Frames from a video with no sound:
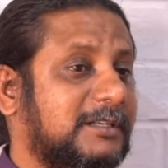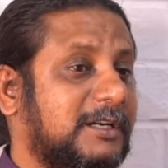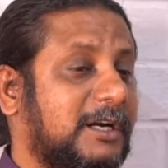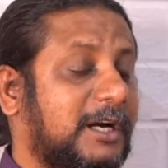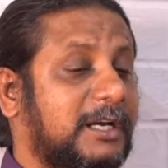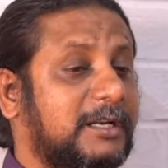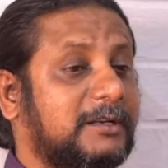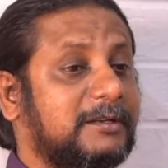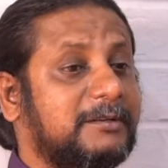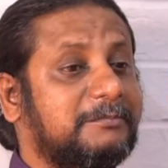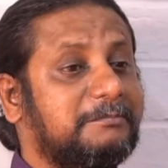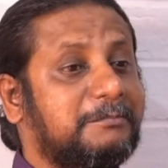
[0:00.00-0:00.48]

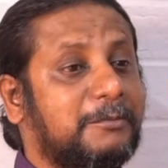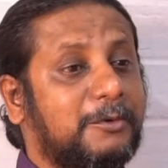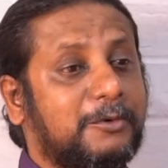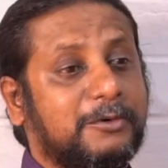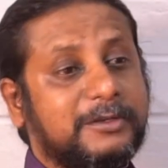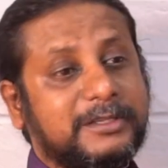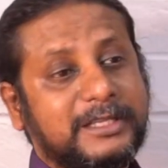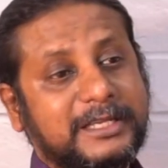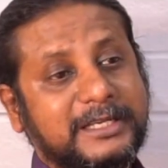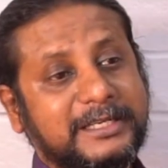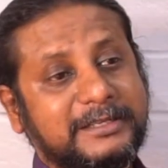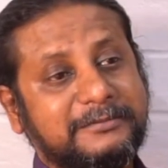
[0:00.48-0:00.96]
or
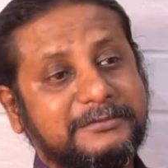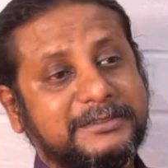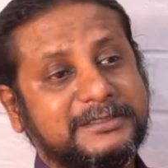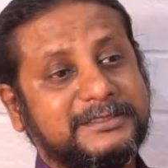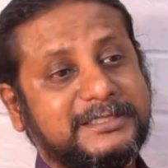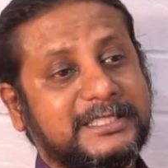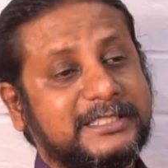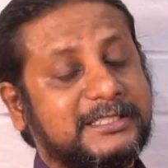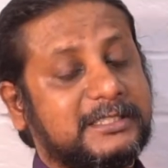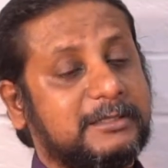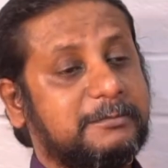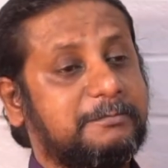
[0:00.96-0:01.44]
more than even
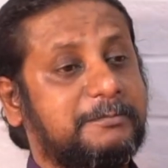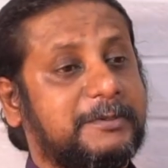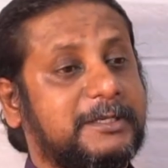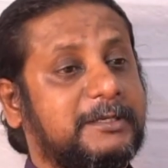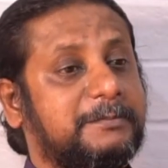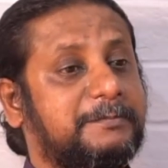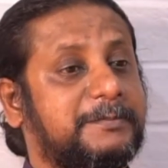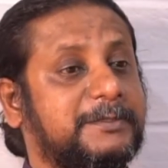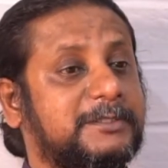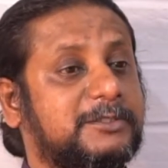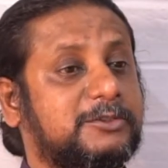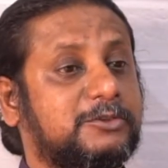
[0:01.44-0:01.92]
just the
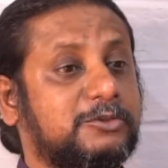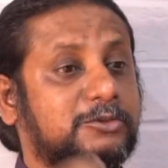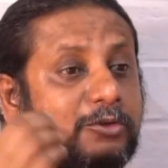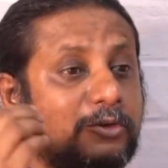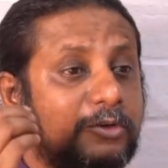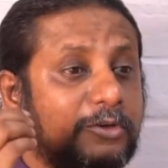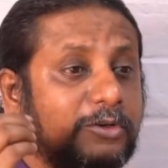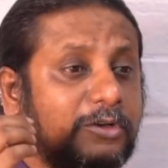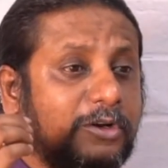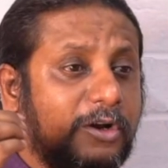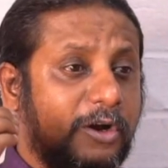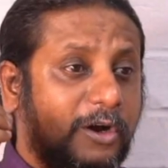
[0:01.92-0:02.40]
purpose, to
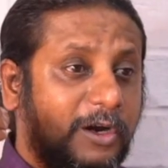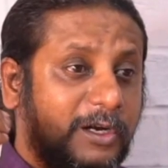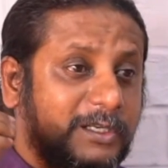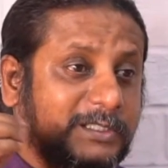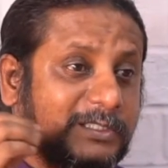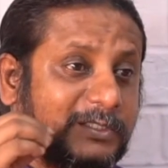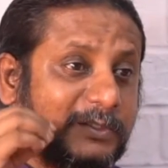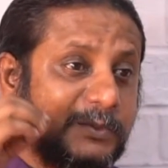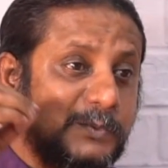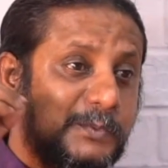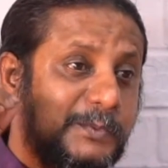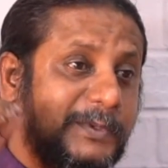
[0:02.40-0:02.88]
know
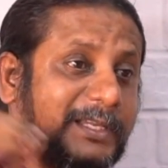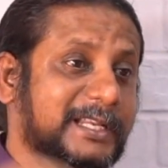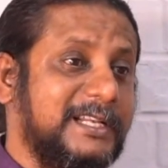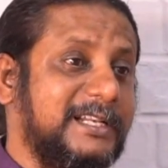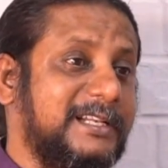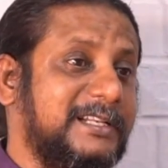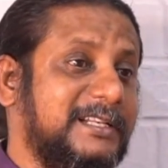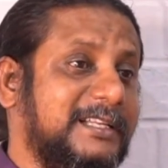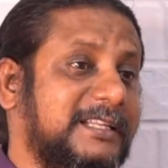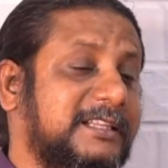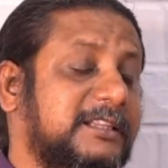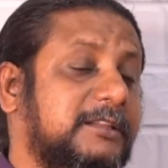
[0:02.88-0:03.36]
God's
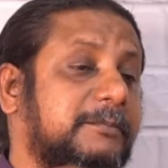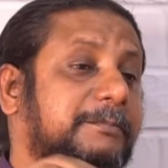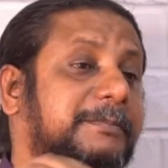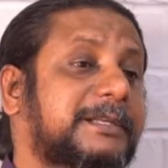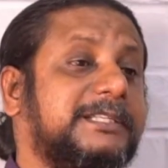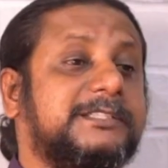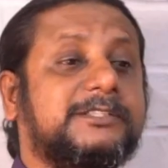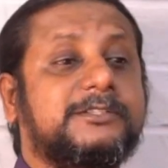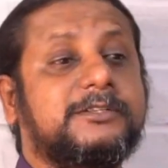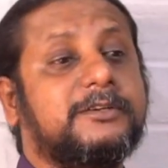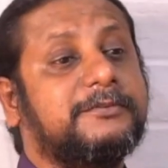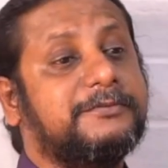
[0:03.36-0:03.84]
will in the
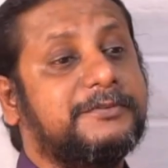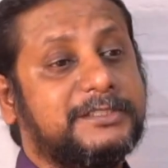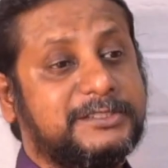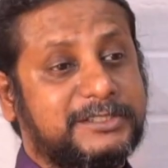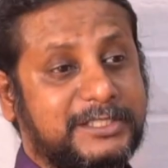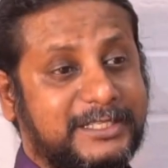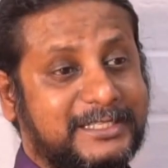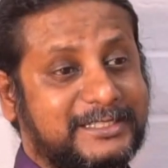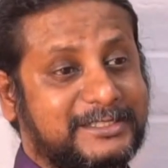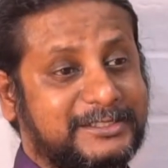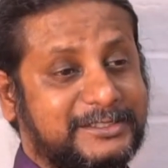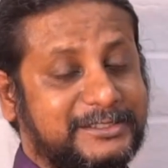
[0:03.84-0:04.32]
midst of
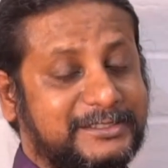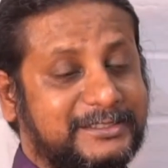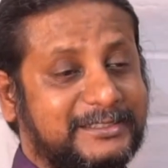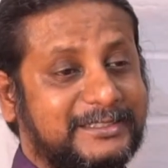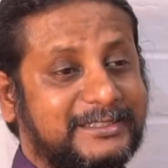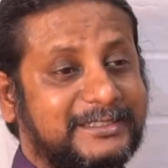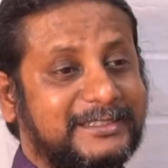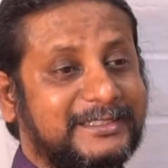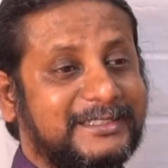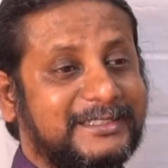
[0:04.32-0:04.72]
rejection.